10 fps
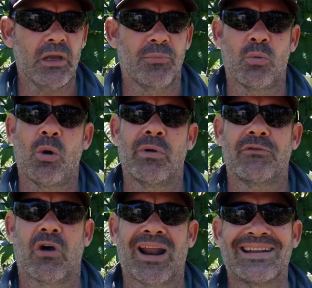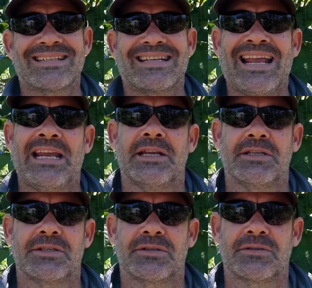But what we've got to understand
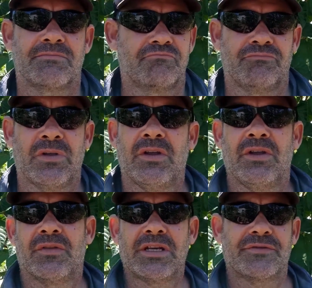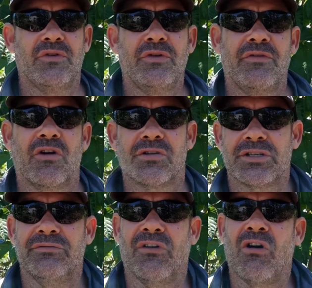is these food
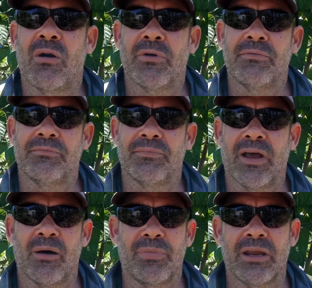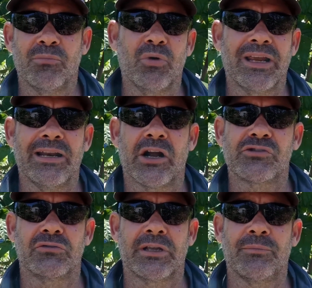forest environment aren't being put here
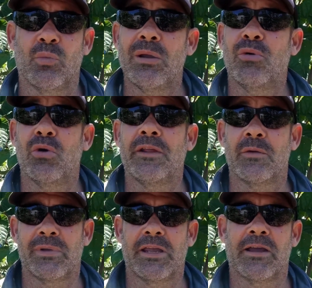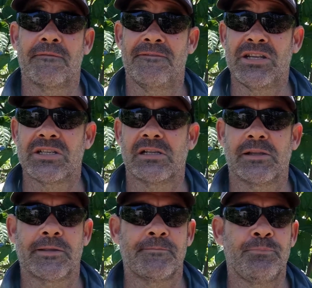naturally. We're putting them here
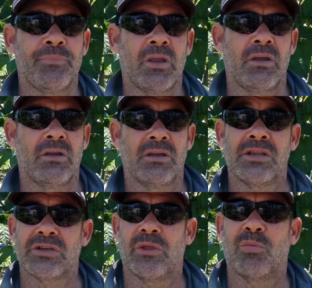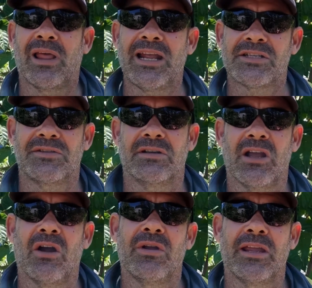physically. So the plants that
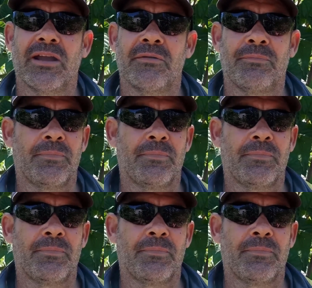go here,